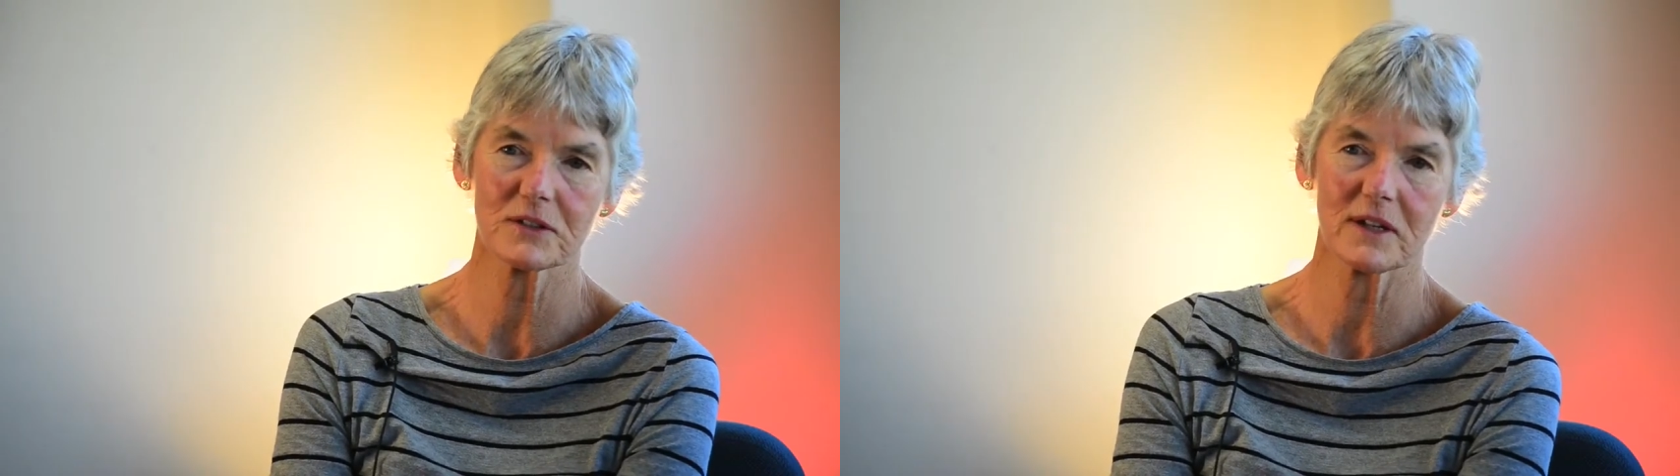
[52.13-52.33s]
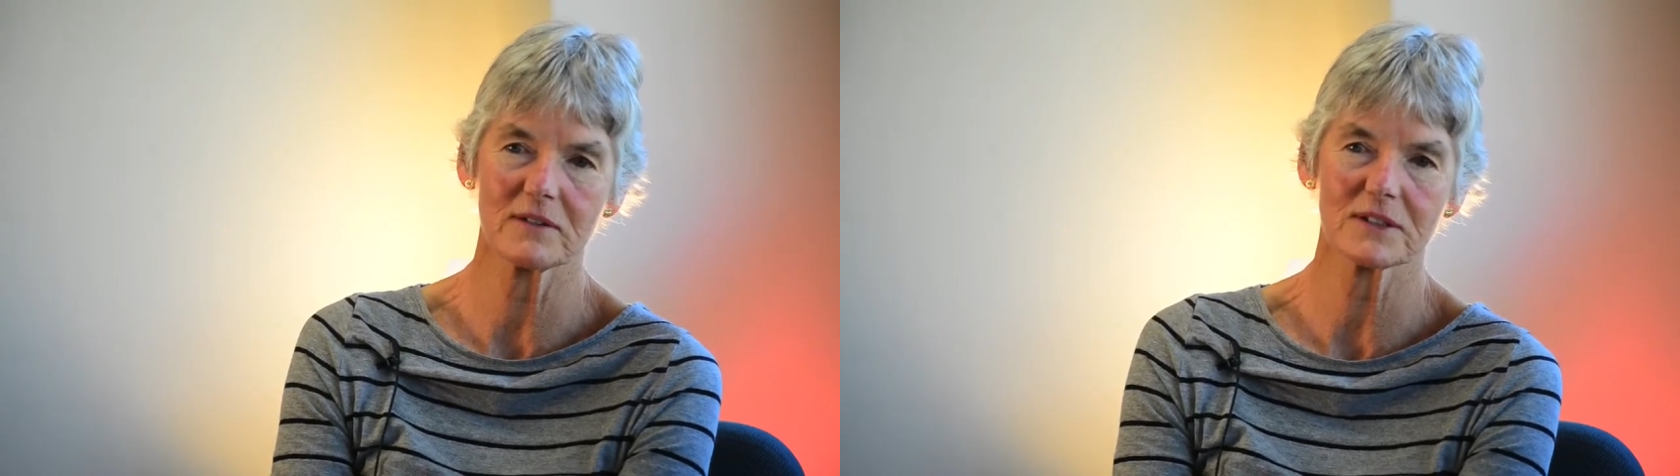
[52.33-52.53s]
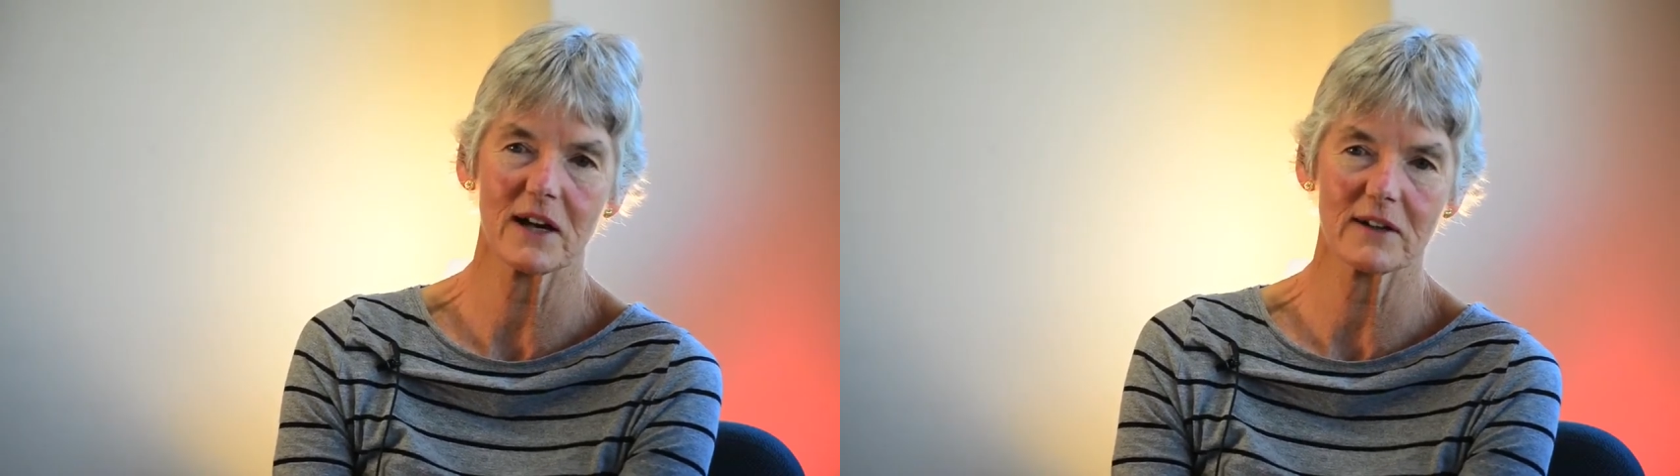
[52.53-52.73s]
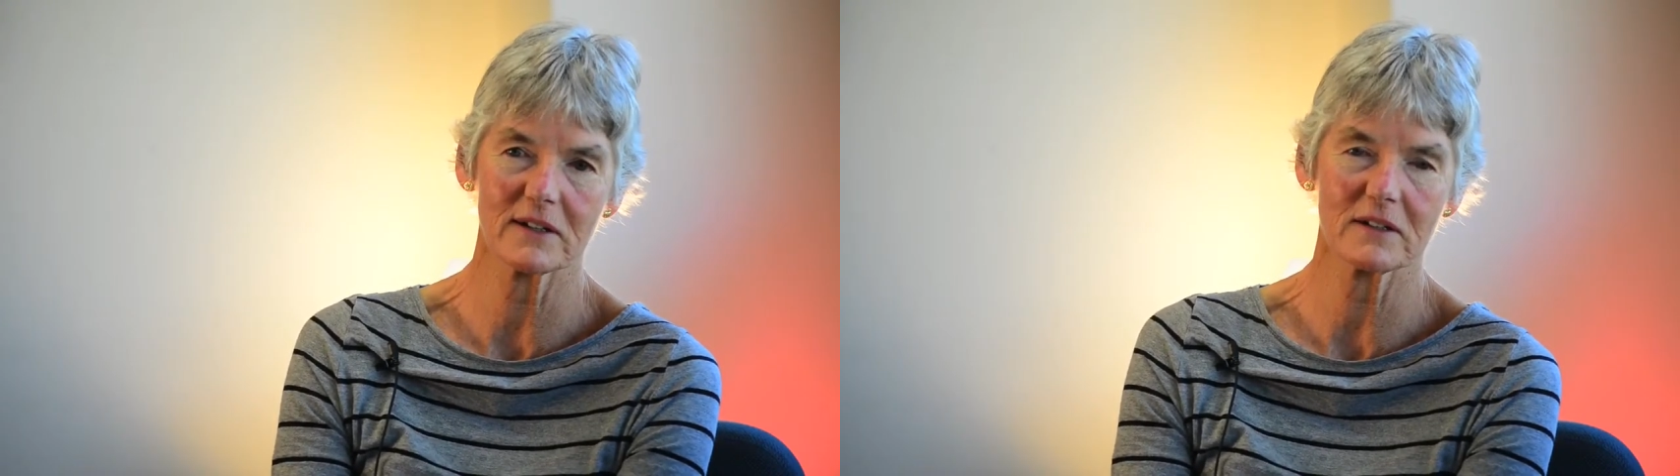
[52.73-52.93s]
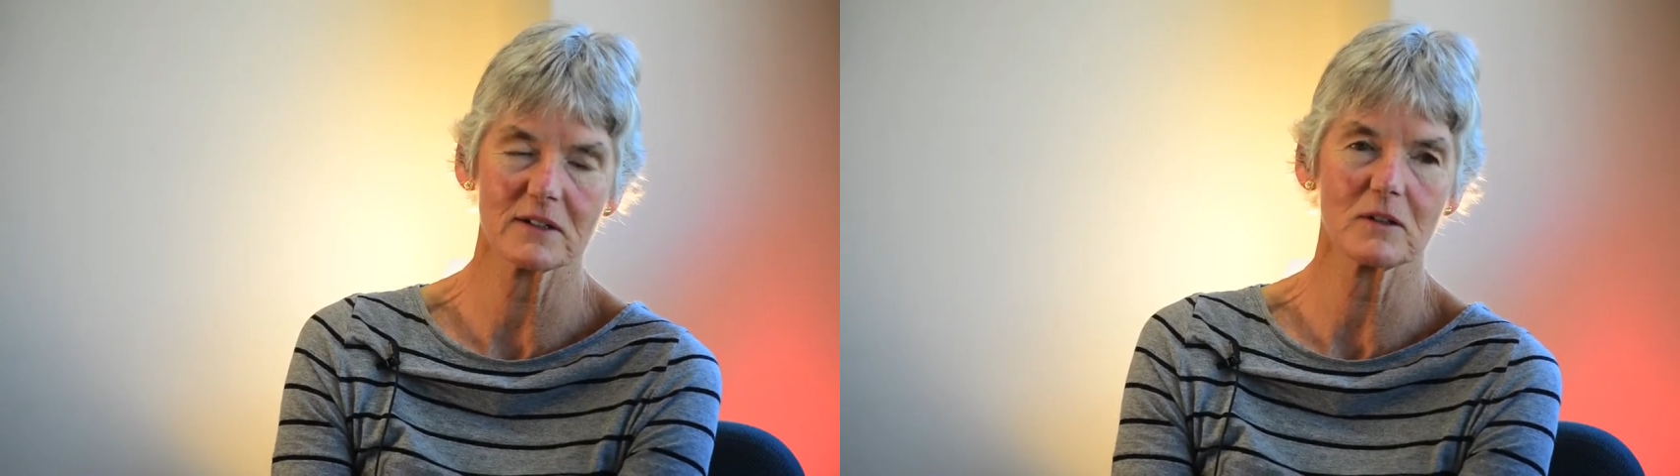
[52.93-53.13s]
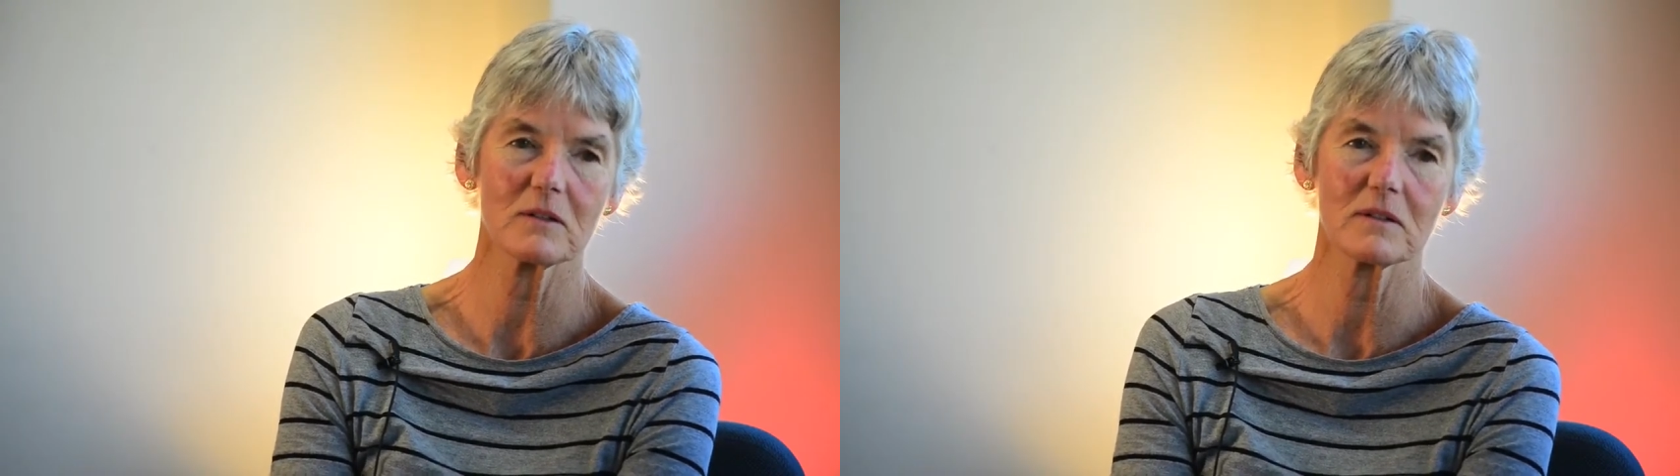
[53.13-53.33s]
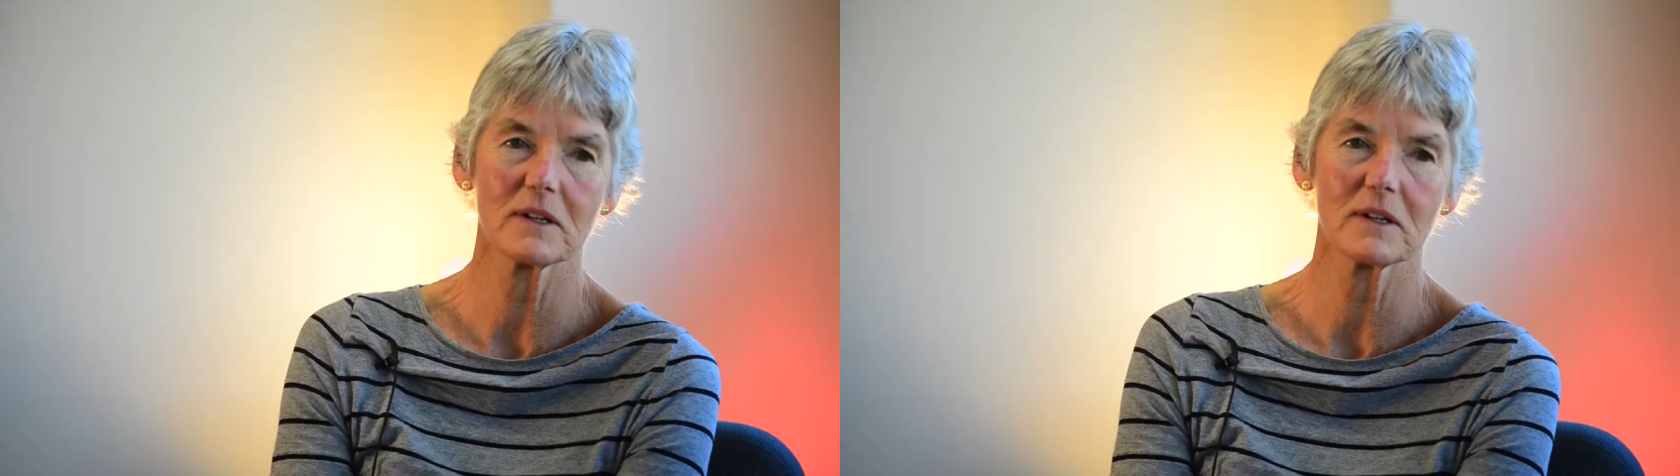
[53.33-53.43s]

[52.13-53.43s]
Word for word: And I was out in a little